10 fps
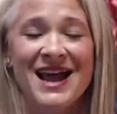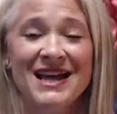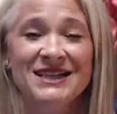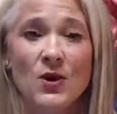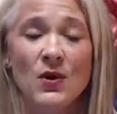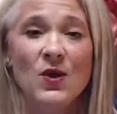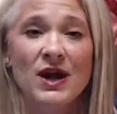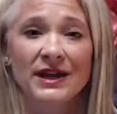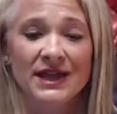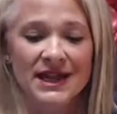And so I
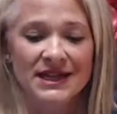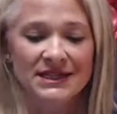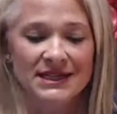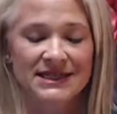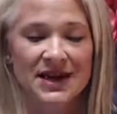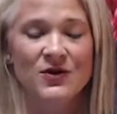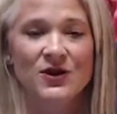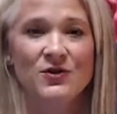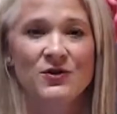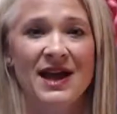want to tell
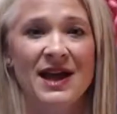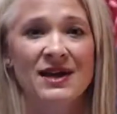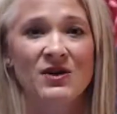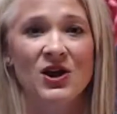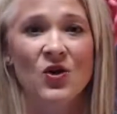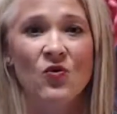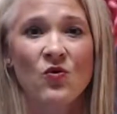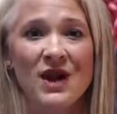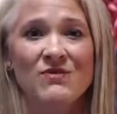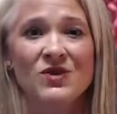you that
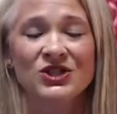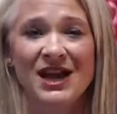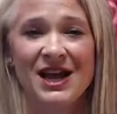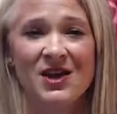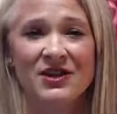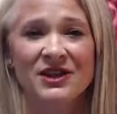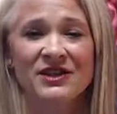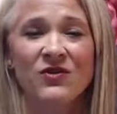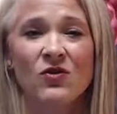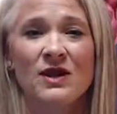One More Child and
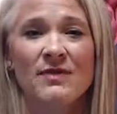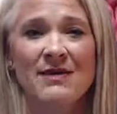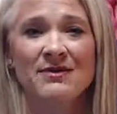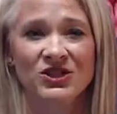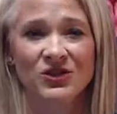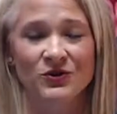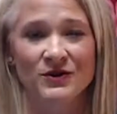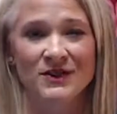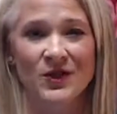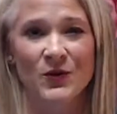the Florida Baptist
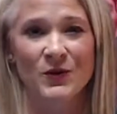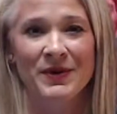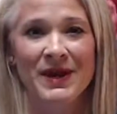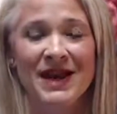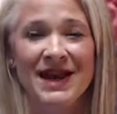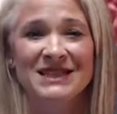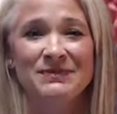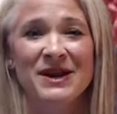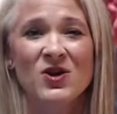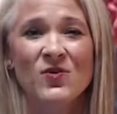Children's Home has
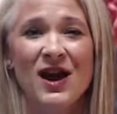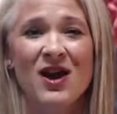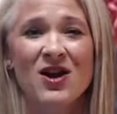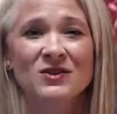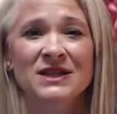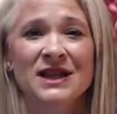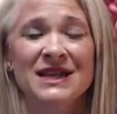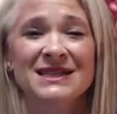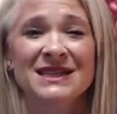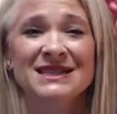been around
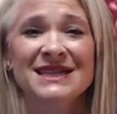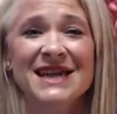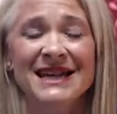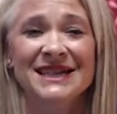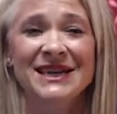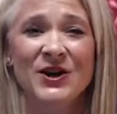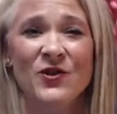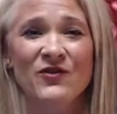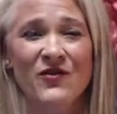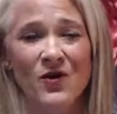since
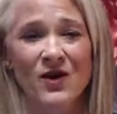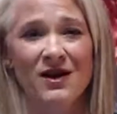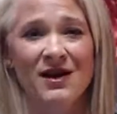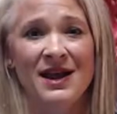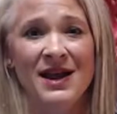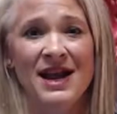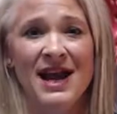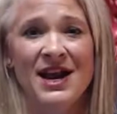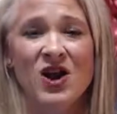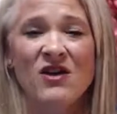1904.
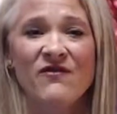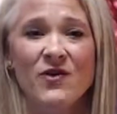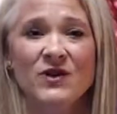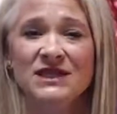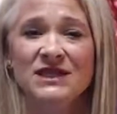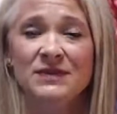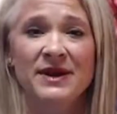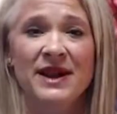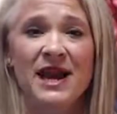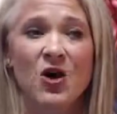And our focus has
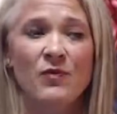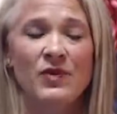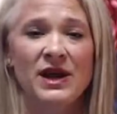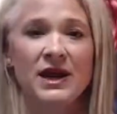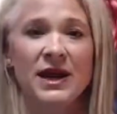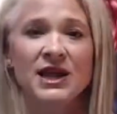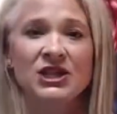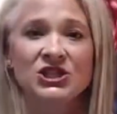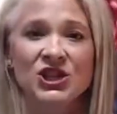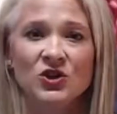been helping
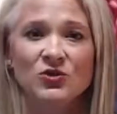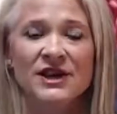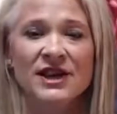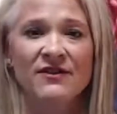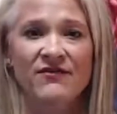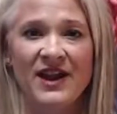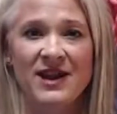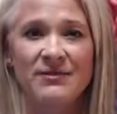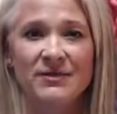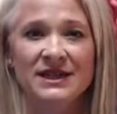children and
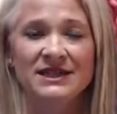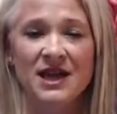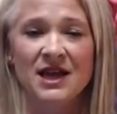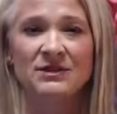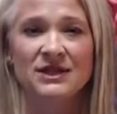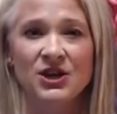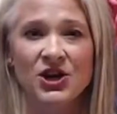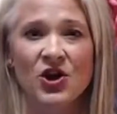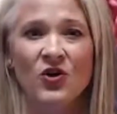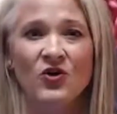families come to
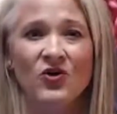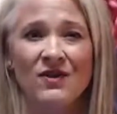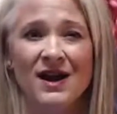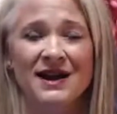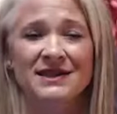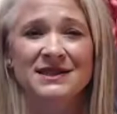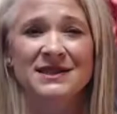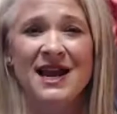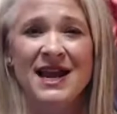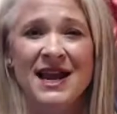know
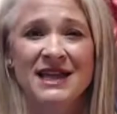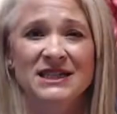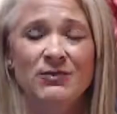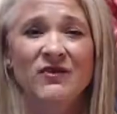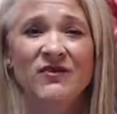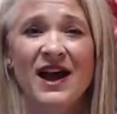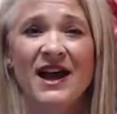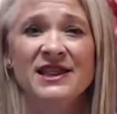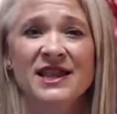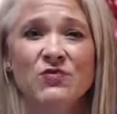Christ and to
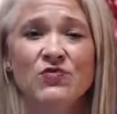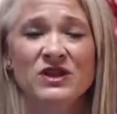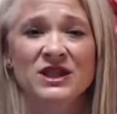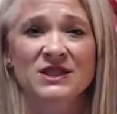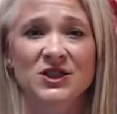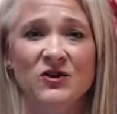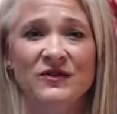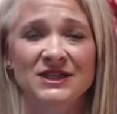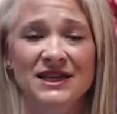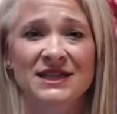provide them with the
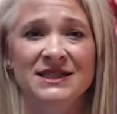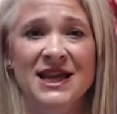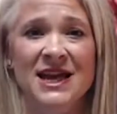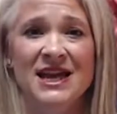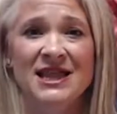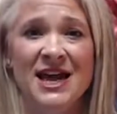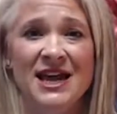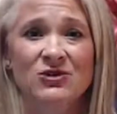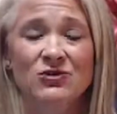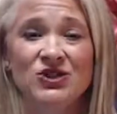services
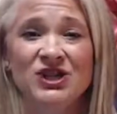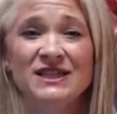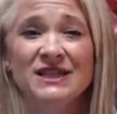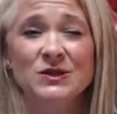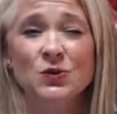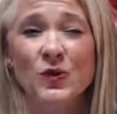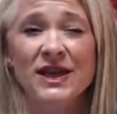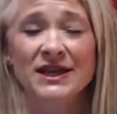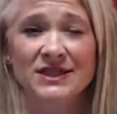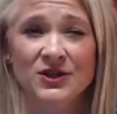that through Jesus we
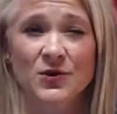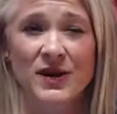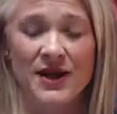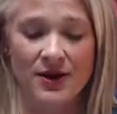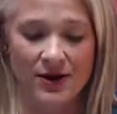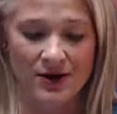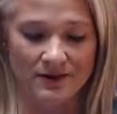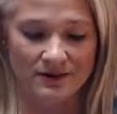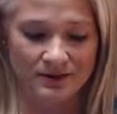can do here.